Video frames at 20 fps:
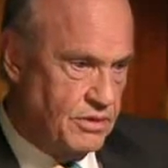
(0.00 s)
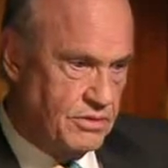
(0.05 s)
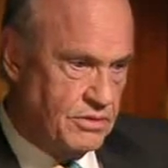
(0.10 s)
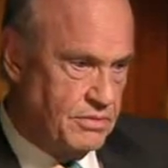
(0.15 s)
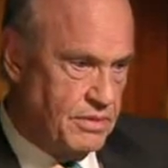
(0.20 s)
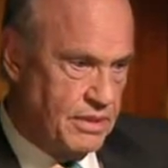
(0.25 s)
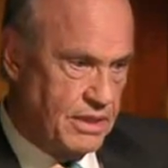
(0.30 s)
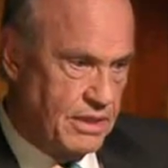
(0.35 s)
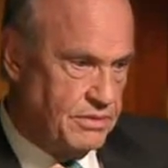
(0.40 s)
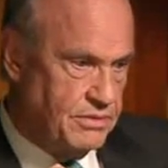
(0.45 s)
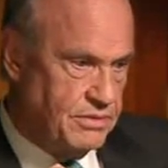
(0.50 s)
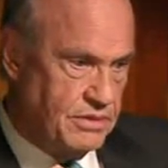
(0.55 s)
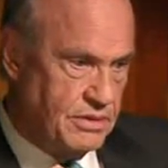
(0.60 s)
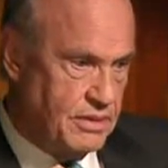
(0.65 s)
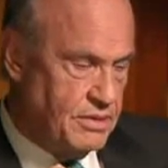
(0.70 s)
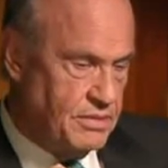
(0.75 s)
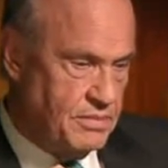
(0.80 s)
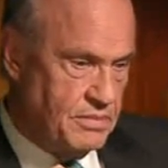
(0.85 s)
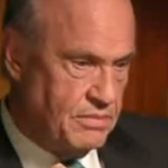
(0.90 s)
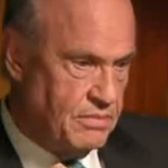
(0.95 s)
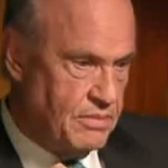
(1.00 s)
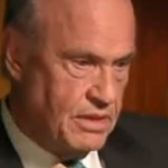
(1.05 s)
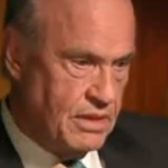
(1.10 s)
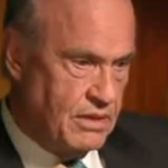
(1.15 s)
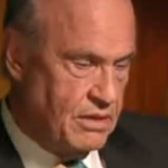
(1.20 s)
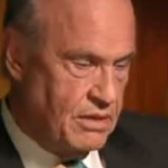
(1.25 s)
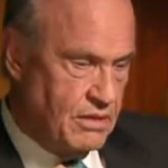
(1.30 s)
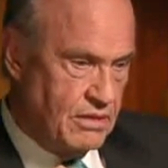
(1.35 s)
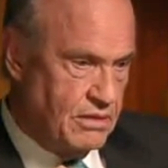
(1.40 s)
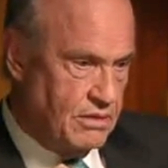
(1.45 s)
talked about
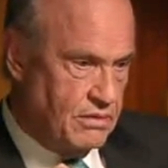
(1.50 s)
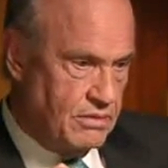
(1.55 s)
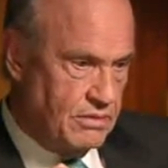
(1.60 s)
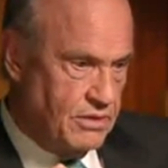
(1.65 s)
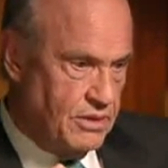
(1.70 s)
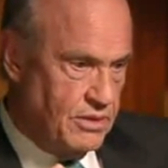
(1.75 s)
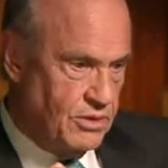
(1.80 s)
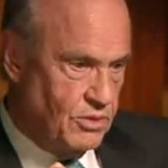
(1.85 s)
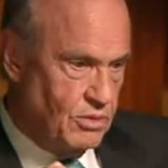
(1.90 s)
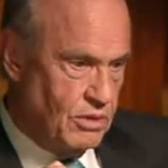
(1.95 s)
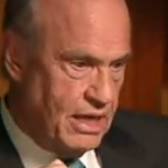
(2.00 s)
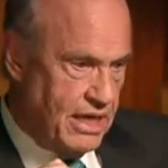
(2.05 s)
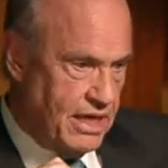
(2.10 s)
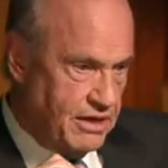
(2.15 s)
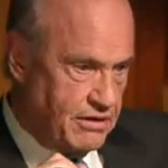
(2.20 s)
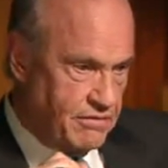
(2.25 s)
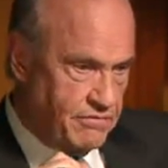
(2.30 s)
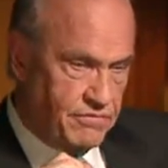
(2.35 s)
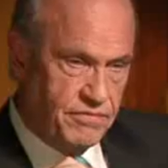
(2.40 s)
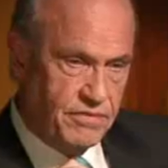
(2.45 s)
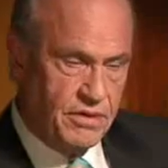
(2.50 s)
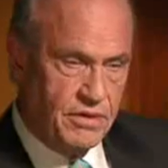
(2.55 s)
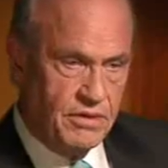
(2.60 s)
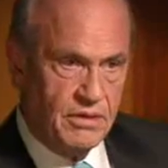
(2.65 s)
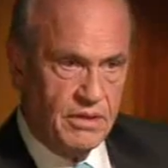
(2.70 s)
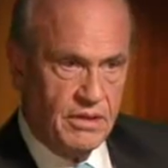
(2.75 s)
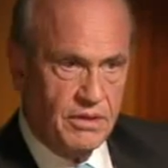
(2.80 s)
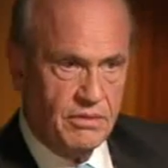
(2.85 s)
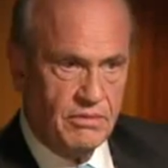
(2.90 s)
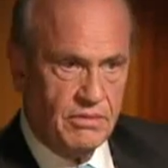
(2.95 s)
you know, life
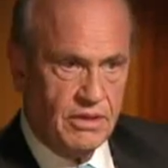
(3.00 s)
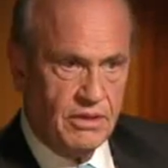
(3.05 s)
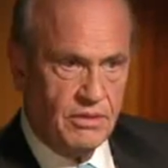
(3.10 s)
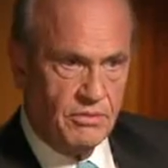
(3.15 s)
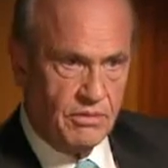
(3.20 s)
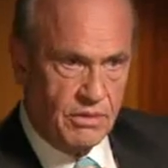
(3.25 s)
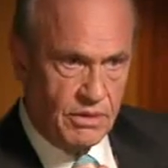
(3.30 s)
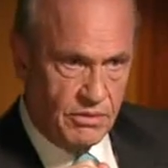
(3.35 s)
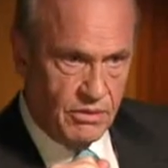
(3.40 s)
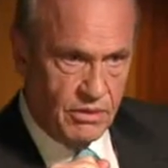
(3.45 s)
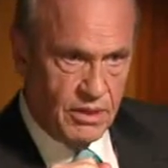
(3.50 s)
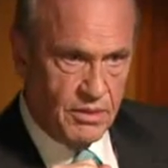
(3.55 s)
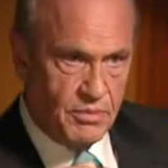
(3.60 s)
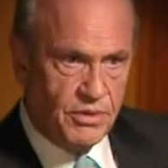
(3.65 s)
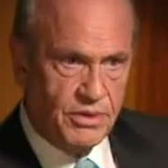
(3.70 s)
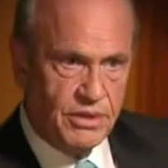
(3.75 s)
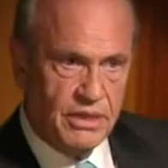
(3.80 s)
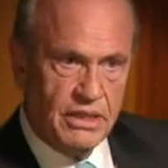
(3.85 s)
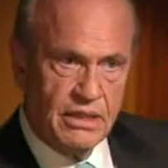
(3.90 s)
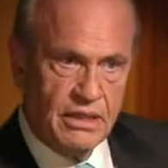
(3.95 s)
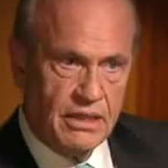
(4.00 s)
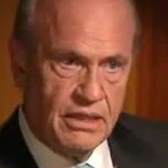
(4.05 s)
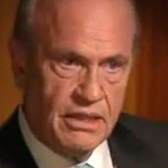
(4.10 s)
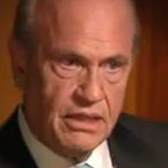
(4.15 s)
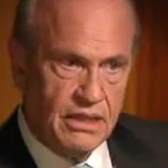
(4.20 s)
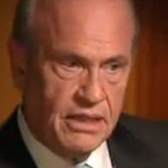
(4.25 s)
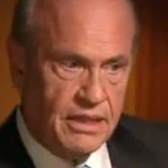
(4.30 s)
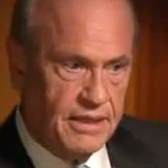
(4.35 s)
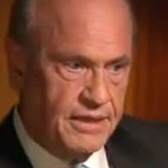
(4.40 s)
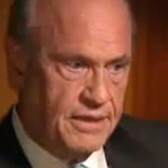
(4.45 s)
and liberty
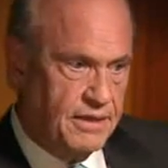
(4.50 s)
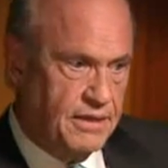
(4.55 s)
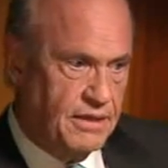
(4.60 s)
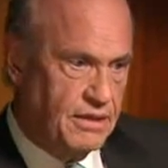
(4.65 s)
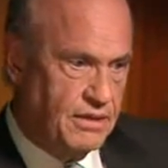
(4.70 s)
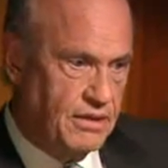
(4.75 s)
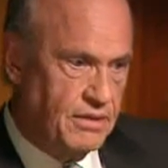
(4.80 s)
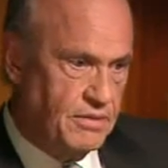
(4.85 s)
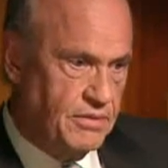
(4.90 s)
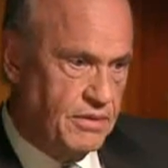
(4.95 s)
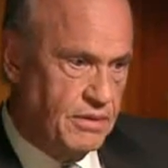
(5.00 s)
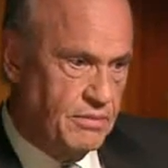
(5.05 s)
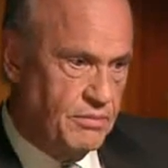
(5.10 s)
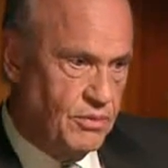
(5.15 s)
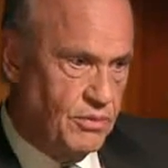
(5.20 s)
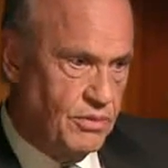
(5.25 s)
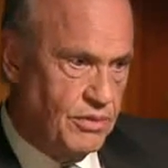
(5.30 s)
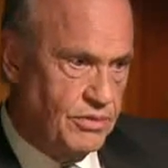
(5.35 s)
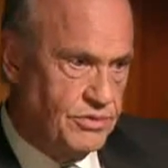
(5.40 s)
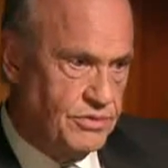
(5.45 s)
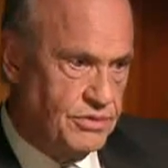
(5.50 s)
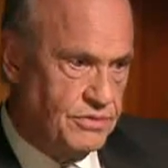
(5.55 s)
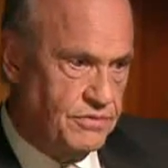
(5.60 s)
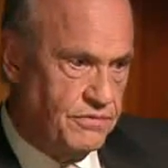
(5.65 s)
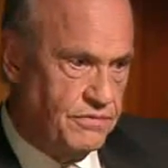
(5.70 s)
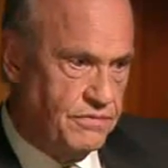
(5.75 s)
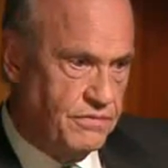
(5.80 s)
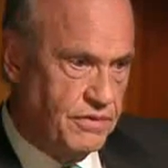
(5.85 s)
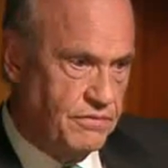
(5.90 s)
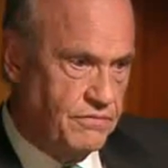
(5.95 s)
and the
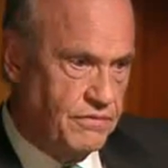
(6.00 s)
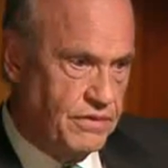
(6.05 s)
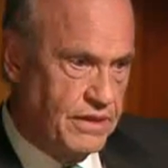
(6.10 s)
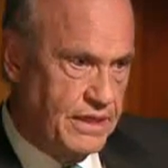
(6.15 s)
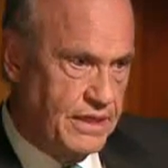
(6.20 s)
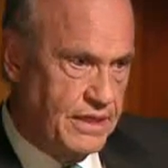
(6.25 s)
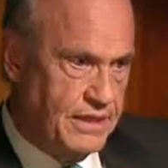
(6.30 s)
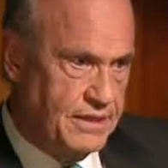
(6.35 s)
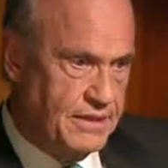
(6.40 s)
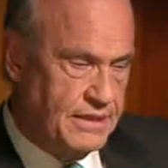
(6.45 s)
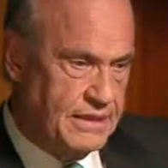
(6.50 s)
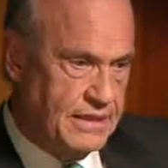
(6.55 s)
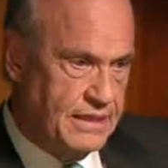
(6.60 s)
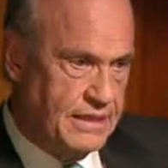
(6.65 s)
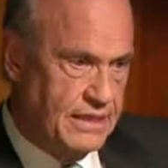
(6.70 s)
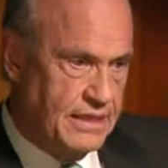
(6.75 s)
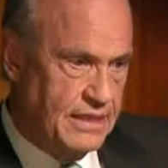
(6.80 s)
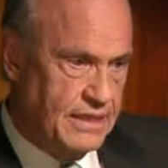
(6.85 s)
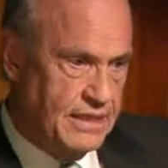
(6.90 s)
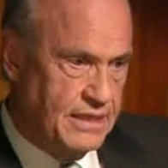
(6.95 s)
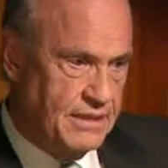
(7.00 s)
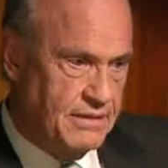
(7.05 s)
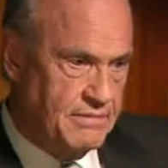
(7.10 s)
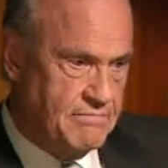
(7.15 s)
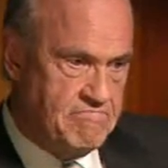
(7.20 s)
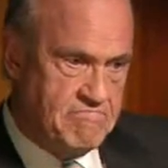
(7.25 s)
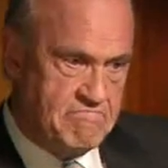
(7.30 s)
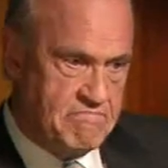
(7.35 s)
importance of that, and